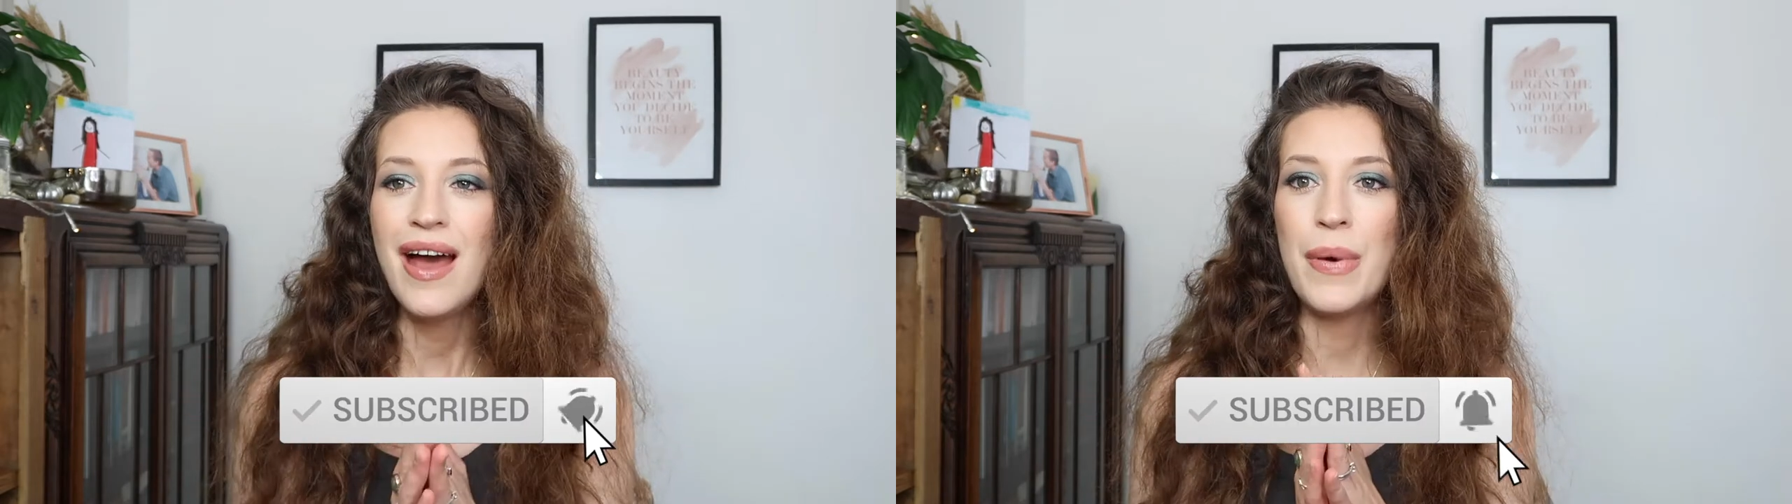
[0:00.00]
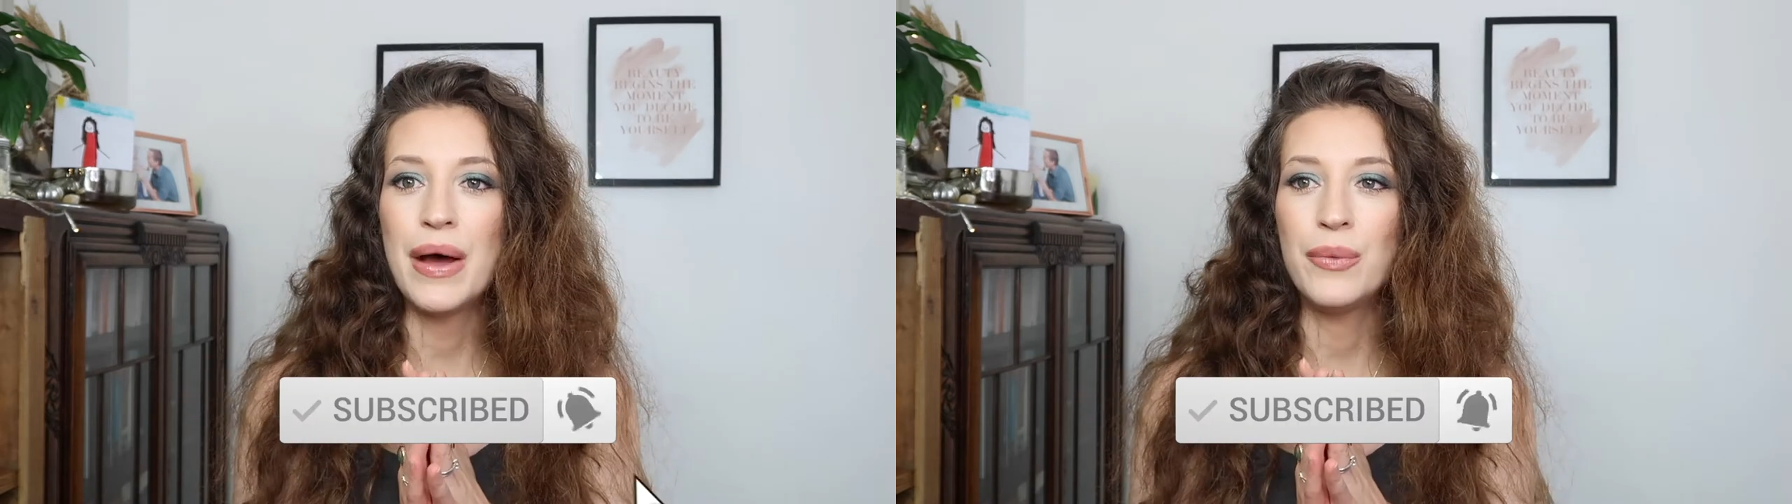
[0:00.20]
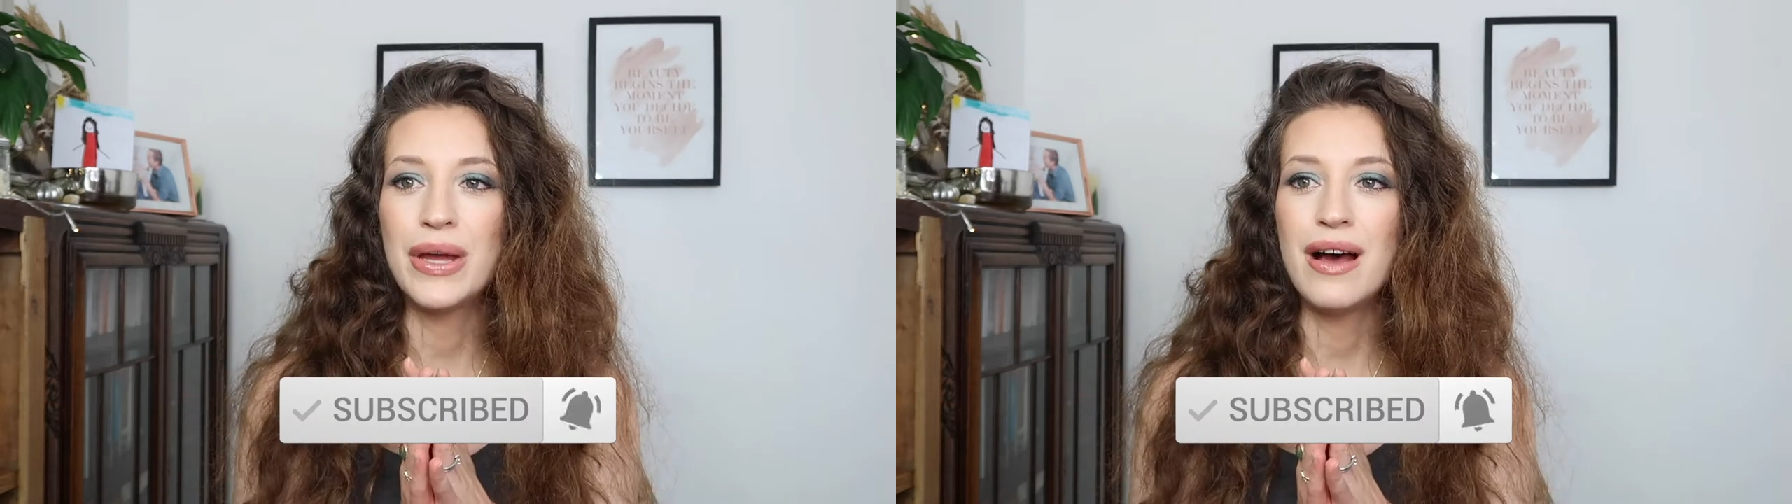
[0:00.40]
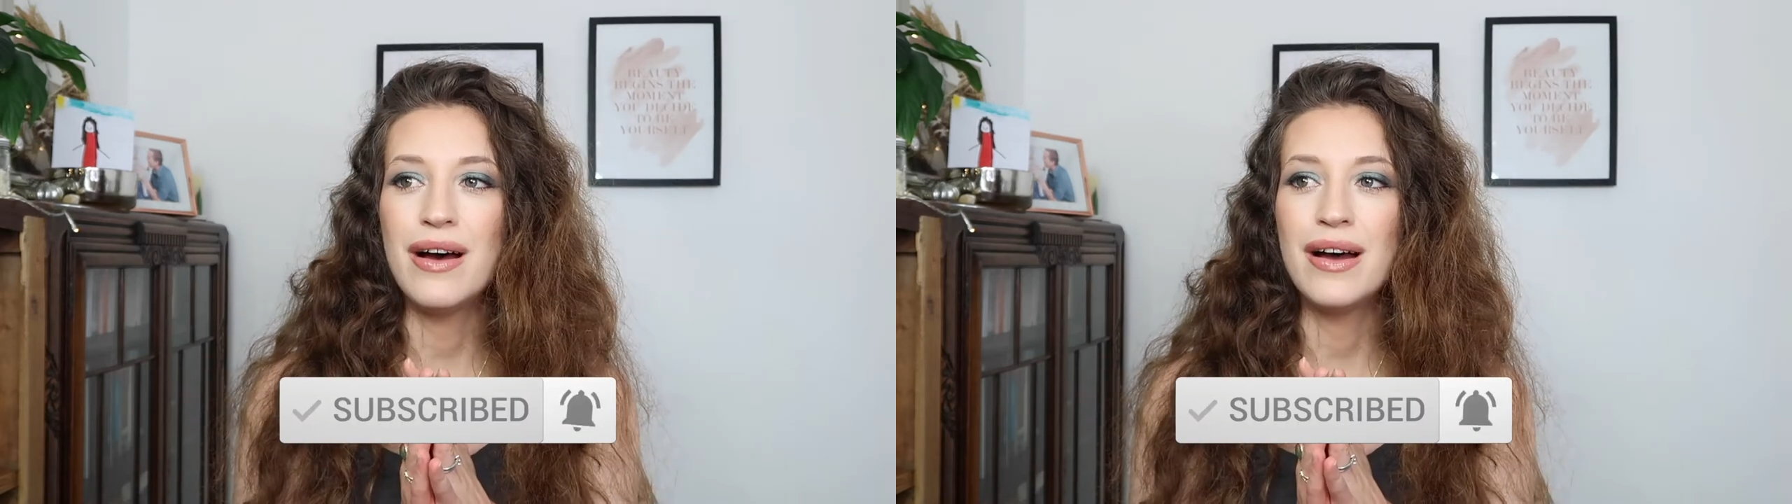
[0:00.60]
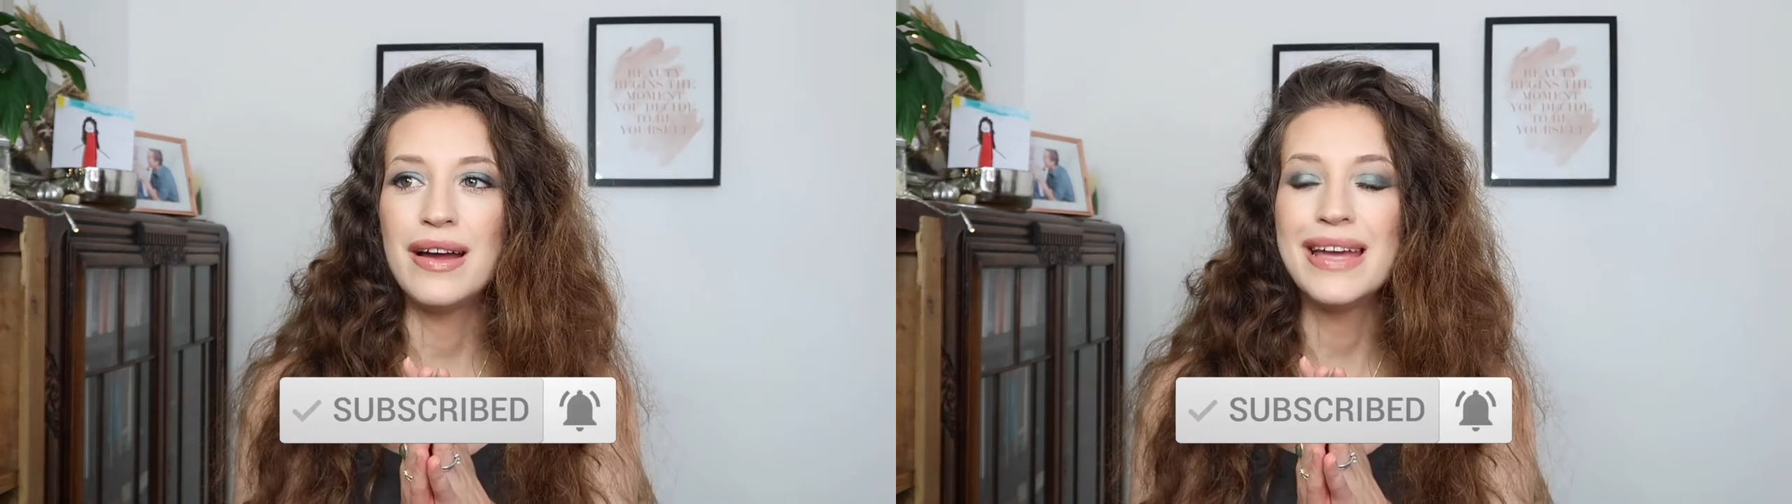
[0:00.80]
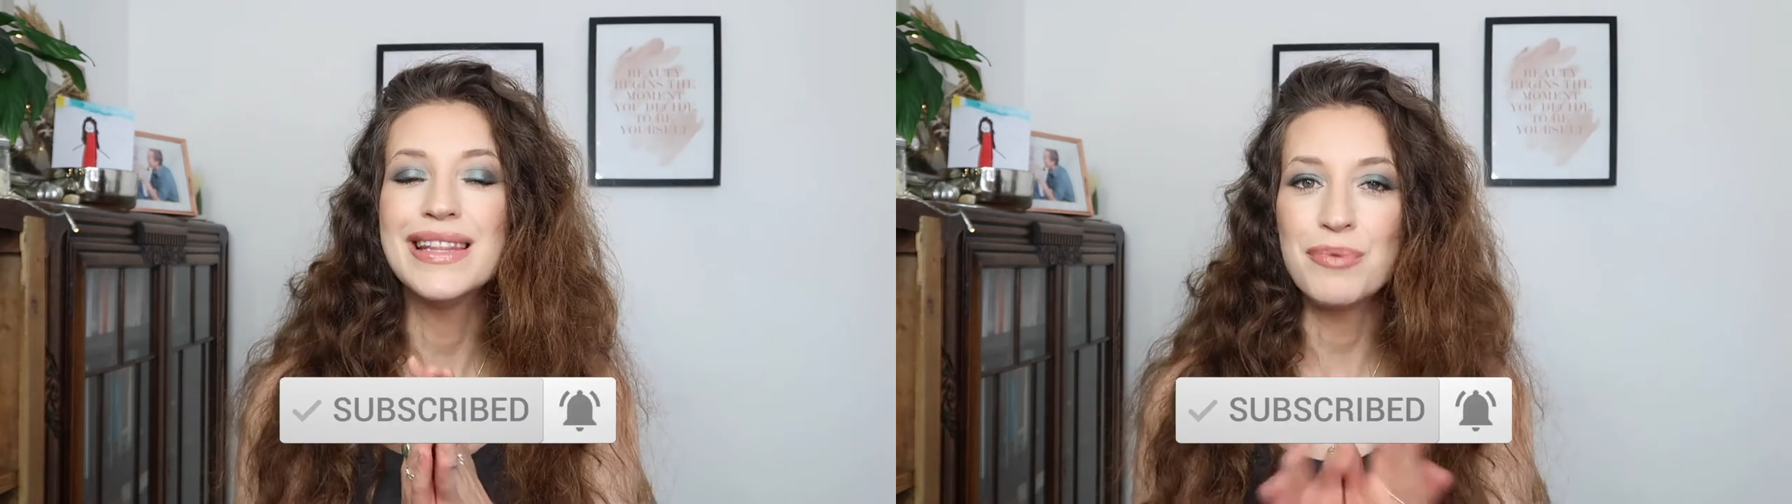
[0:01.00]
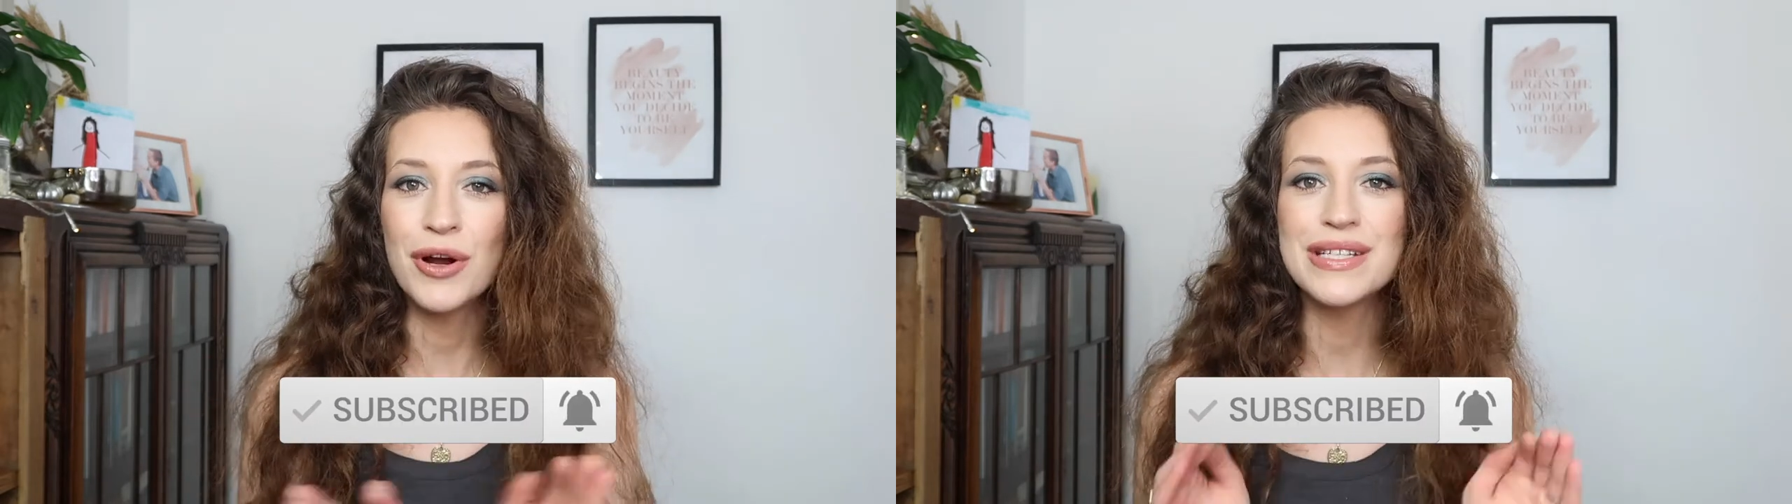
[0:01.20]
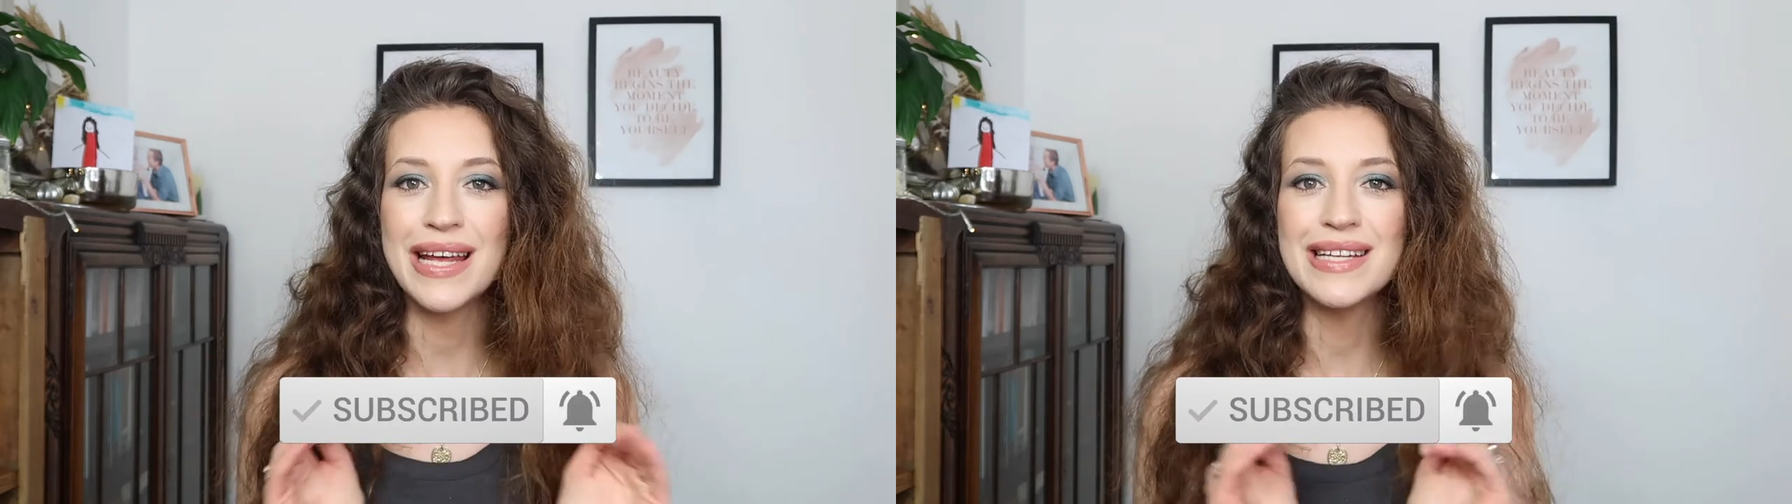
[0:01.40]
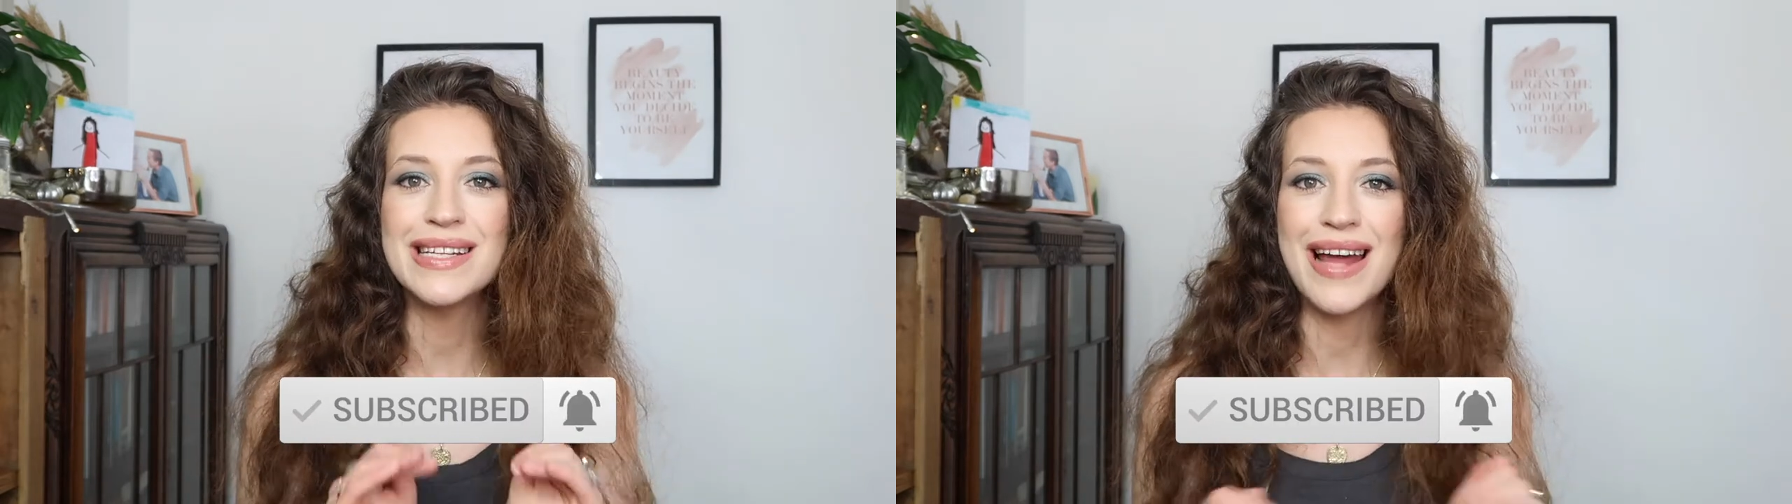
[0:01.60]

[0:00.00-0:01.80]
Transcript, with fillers: but we are in the process